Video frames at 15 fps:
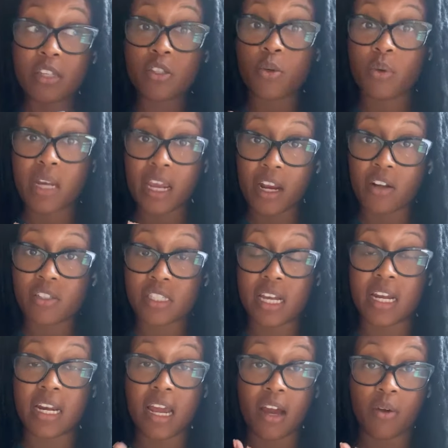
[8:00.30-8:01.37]
into an air
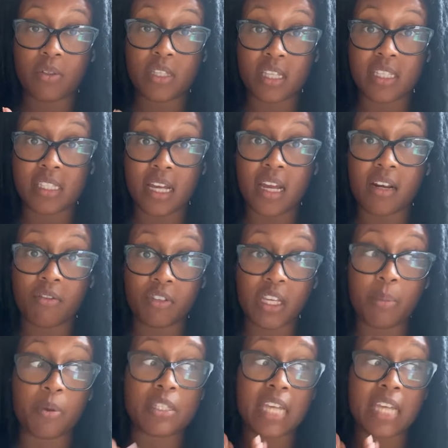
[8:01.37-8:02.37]
sign now, into the sign of Libra,